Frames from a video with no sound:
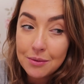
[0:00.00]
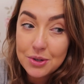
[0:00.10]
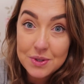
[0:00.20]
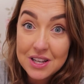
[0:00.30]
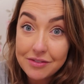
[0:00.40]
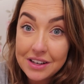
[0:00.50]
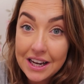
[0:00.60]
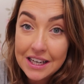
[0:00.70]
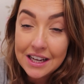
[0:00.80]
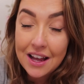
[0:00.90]
which was
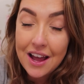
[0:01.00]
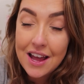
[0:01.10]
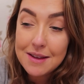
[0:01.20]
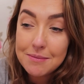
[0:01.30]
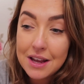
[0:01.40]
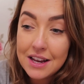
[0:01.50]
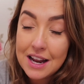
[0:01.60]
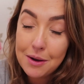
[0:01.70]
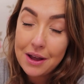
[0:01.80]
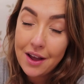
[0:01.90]
lovely. And
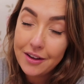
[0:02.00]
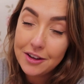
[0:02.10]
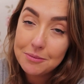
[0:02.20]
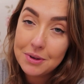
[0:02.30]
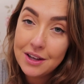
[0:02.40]
now we're home.